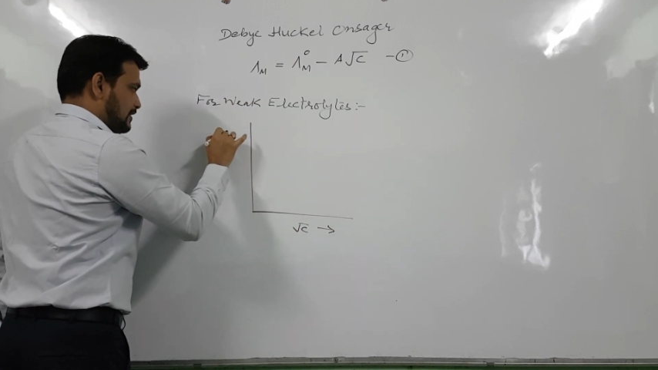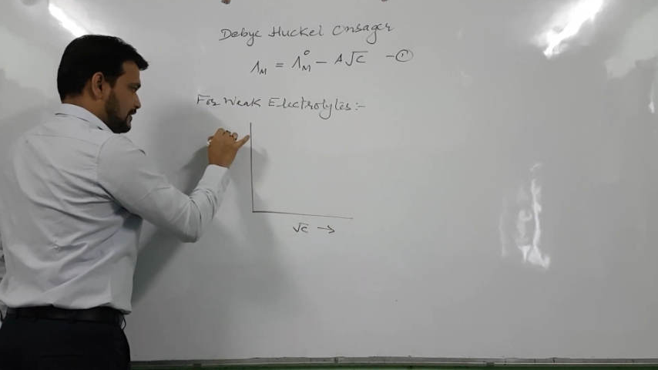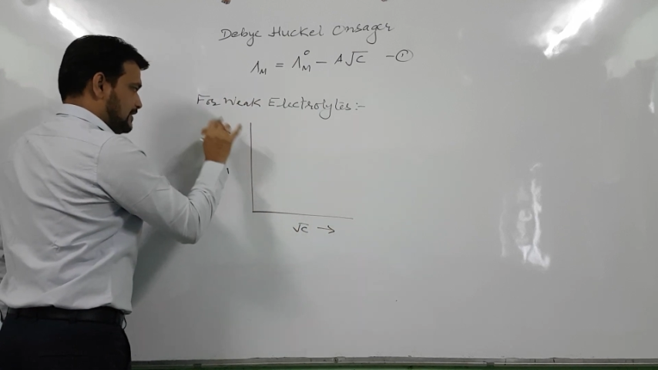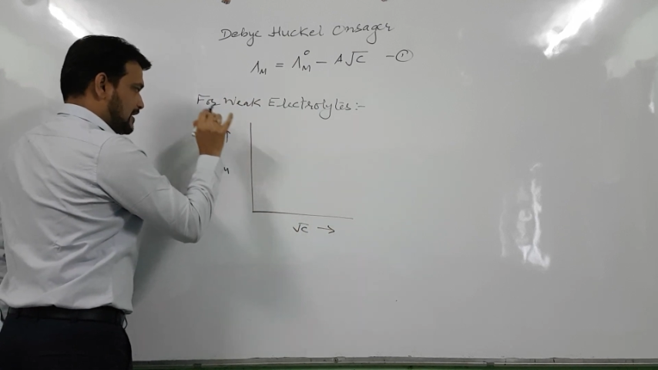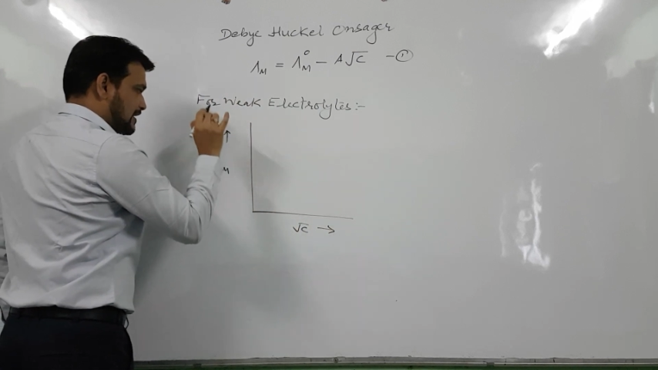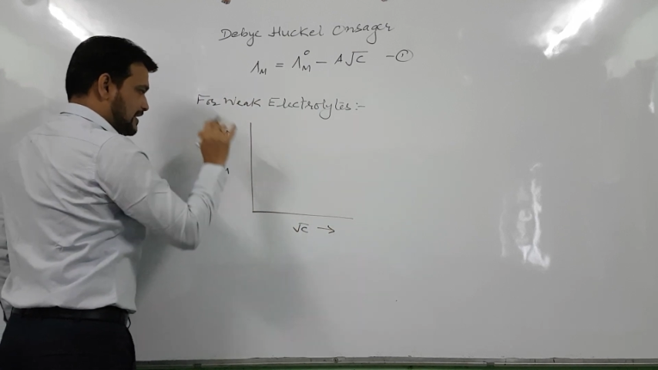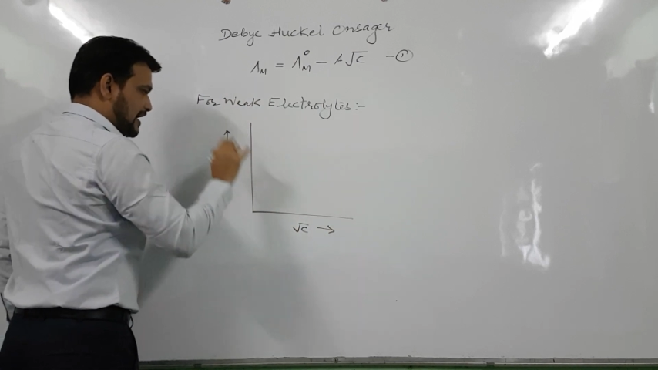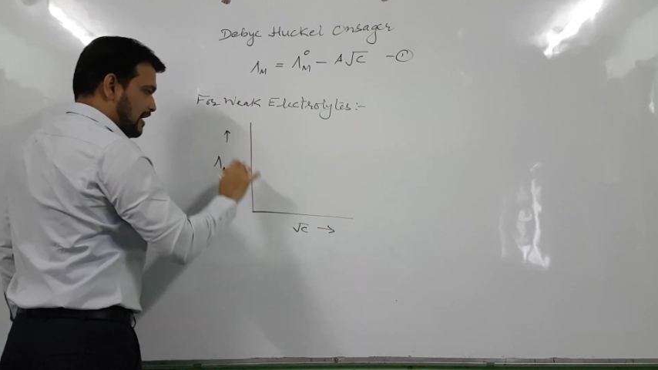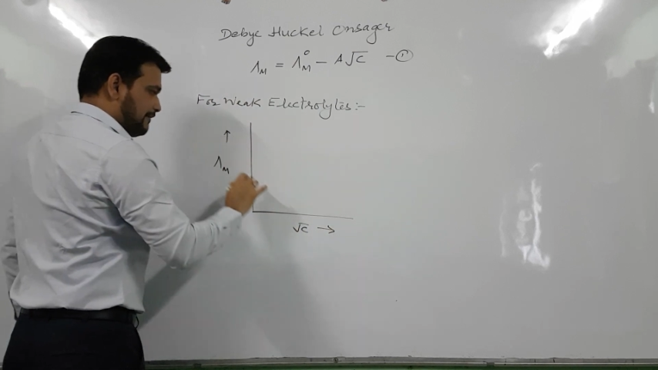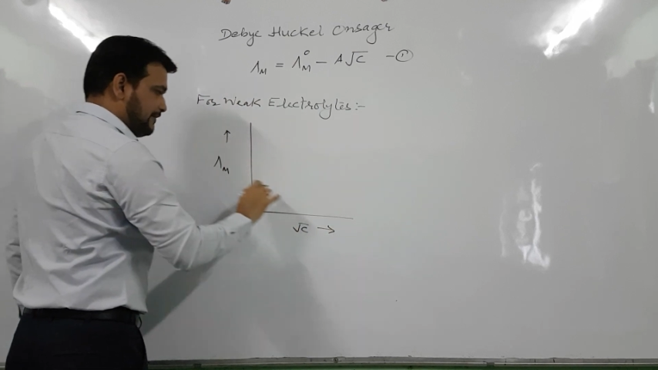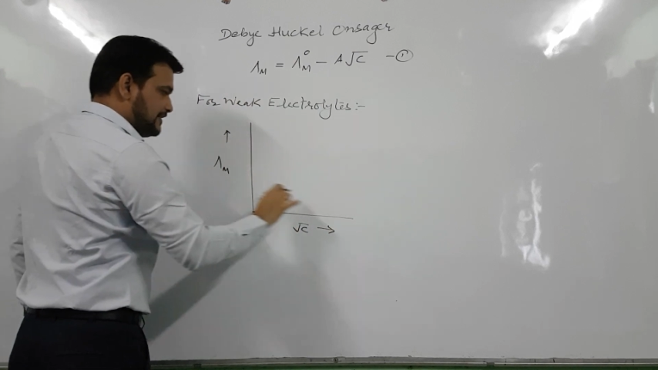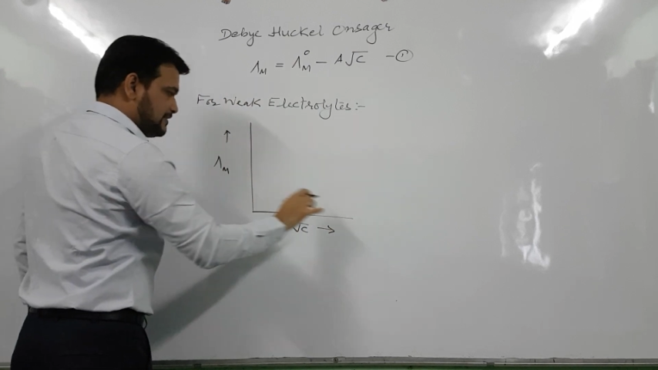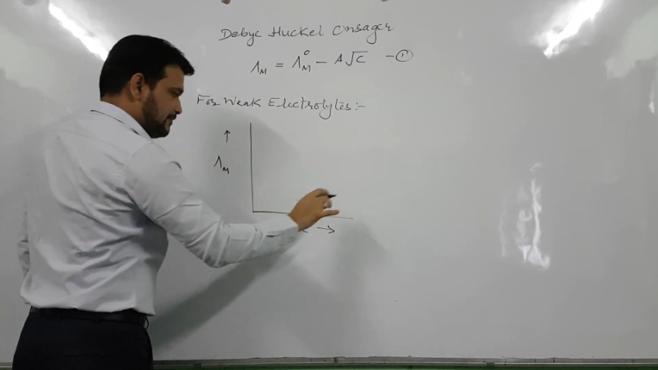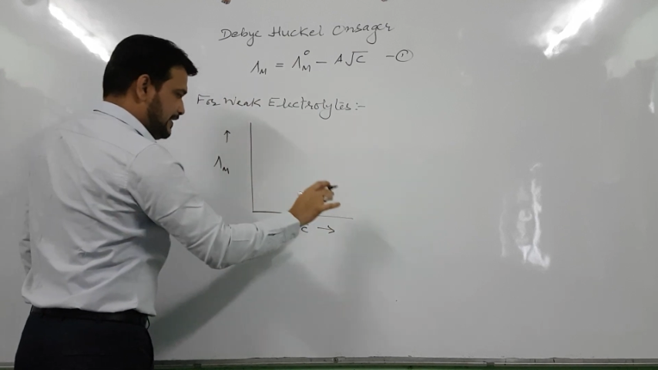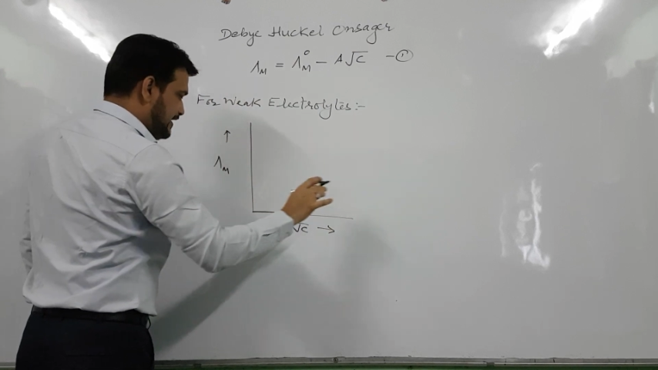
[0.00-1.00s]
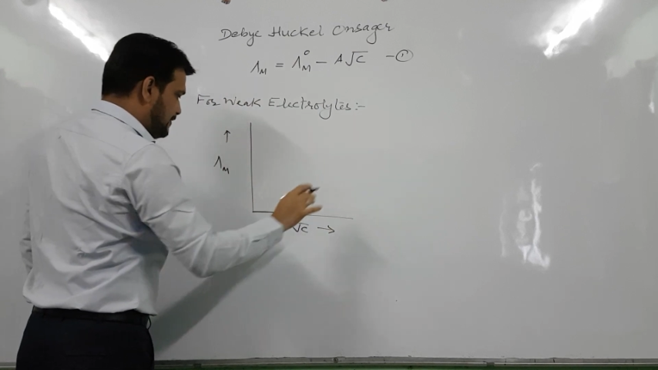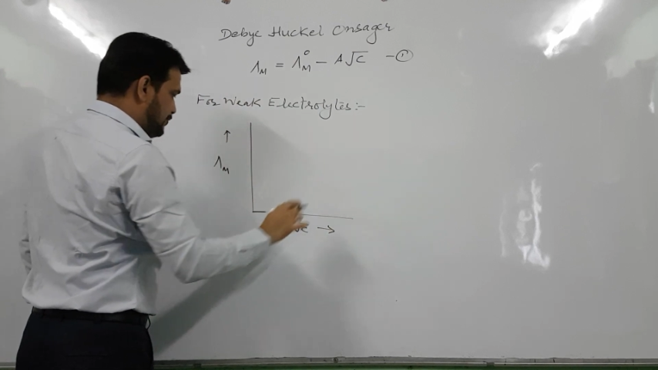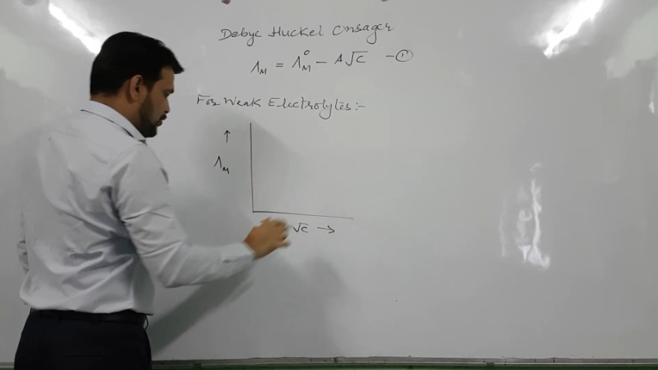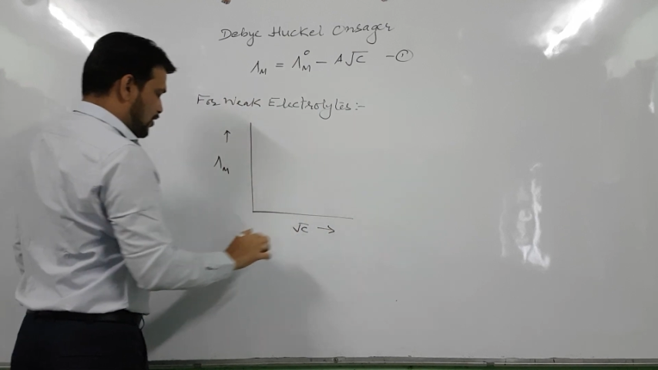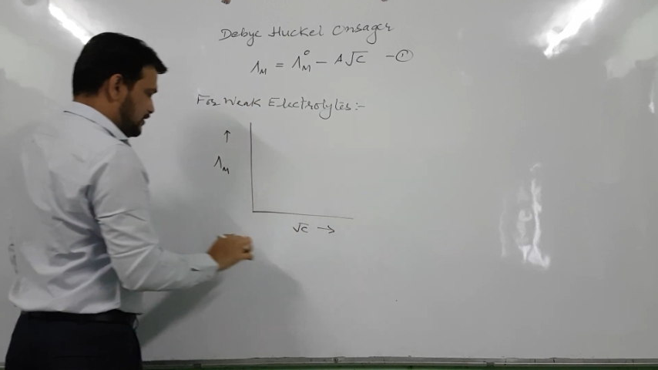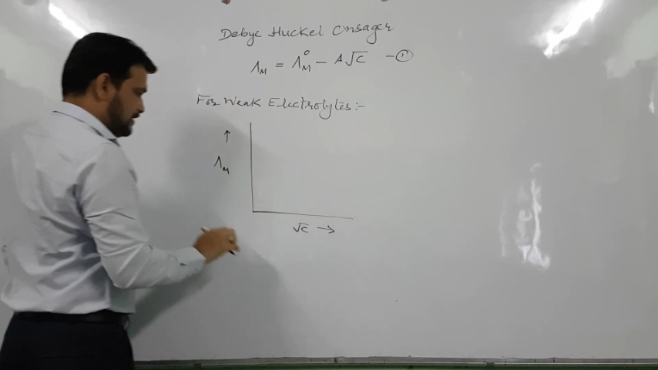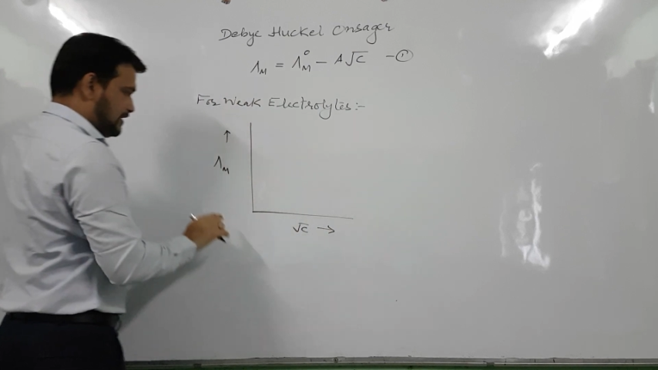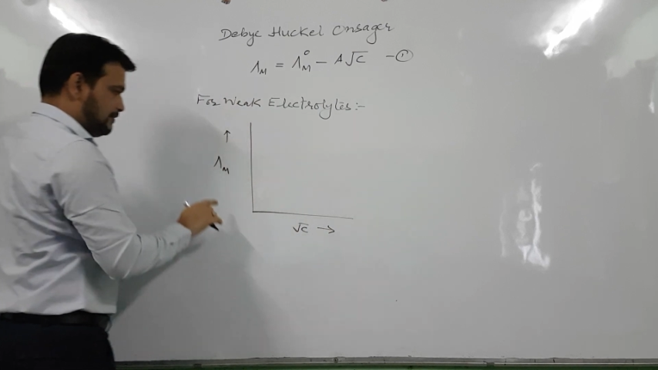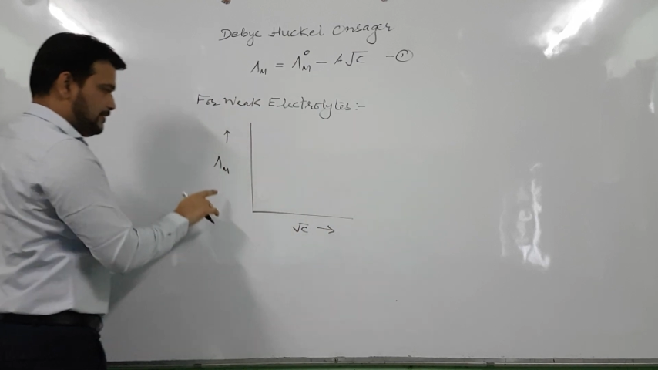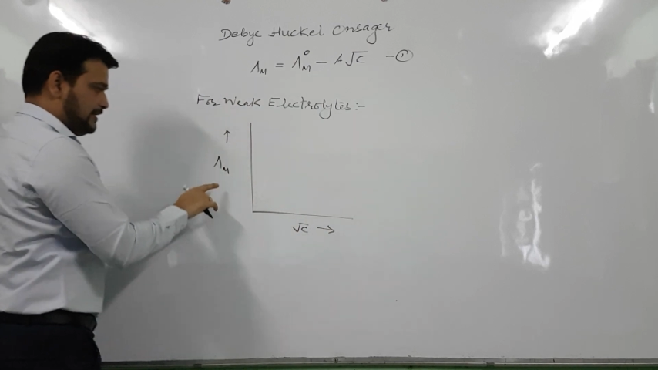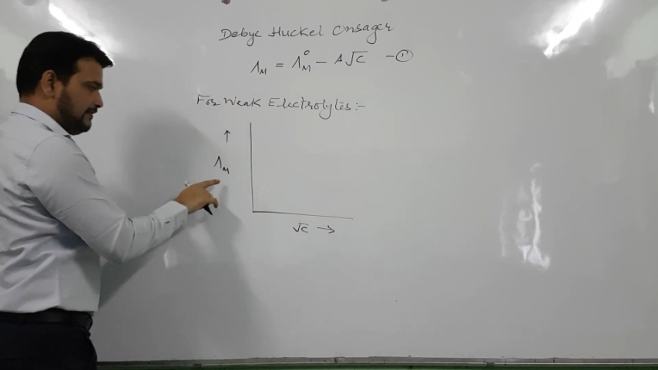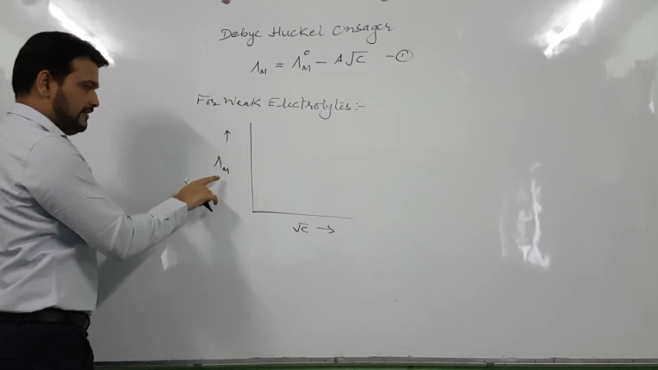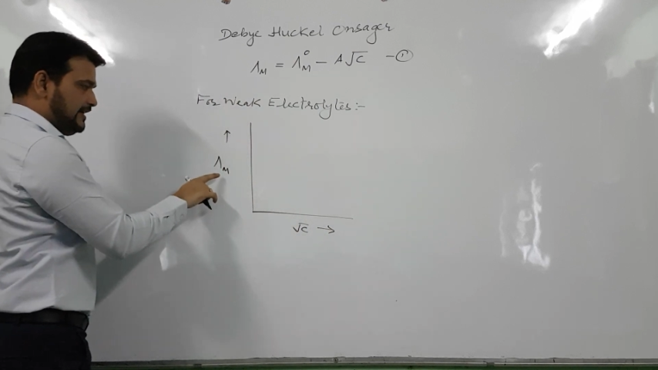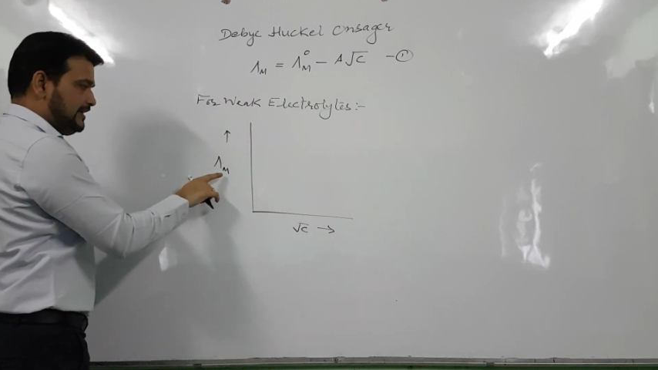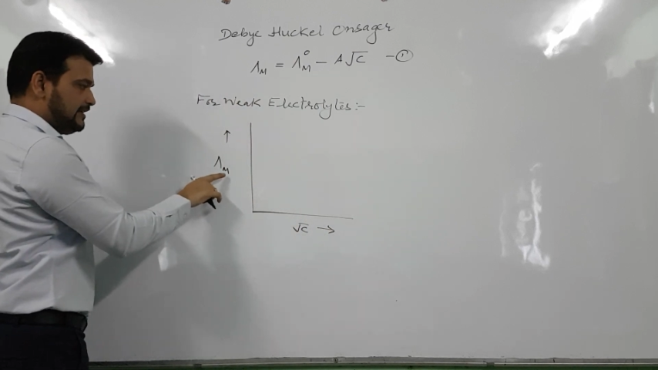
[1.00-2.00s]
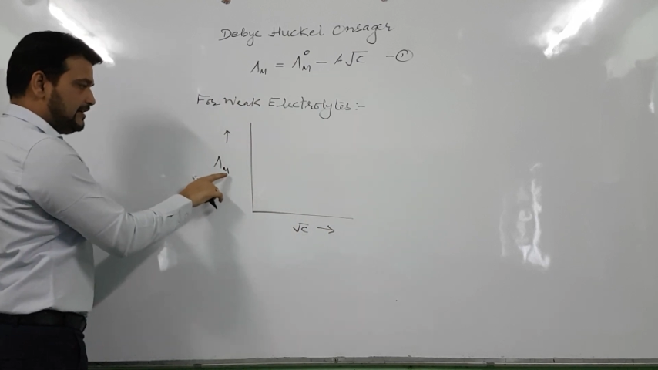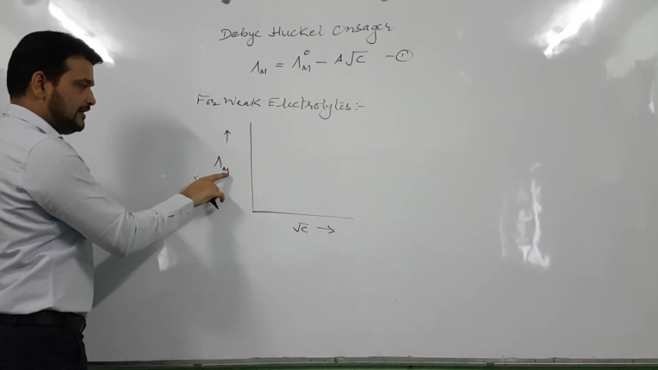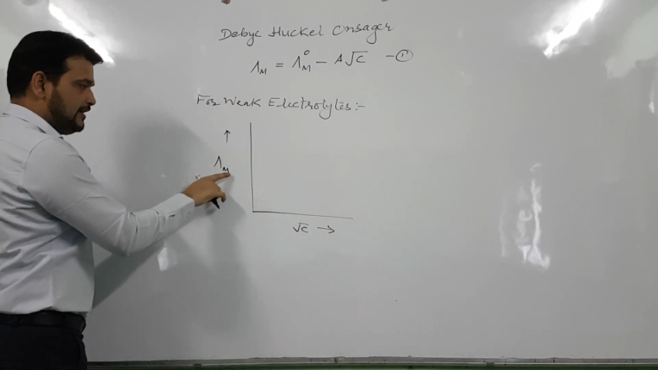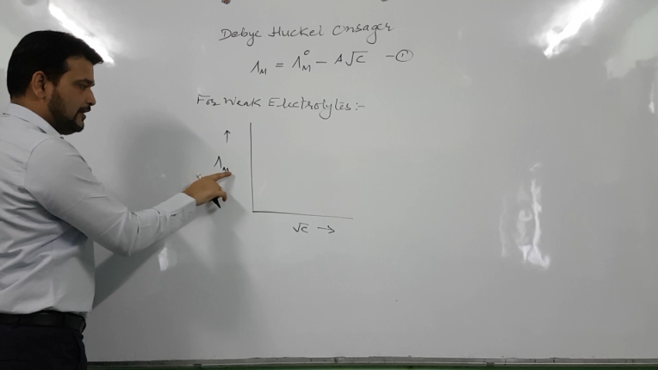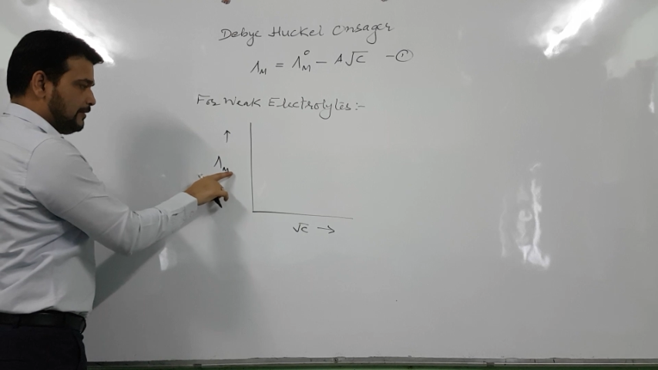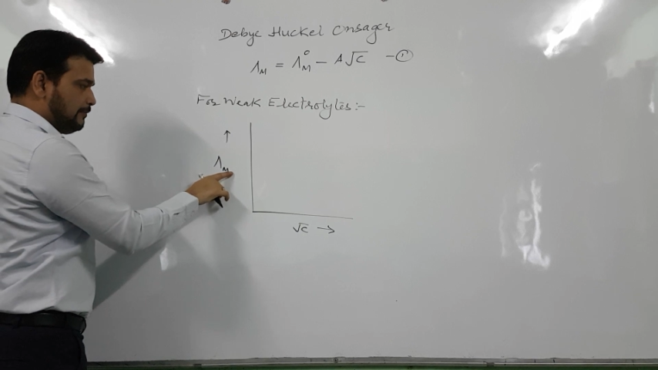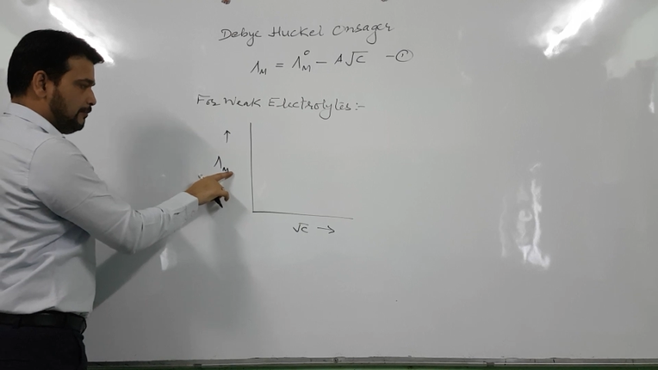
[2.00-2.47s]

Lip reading: The graph is being plotted between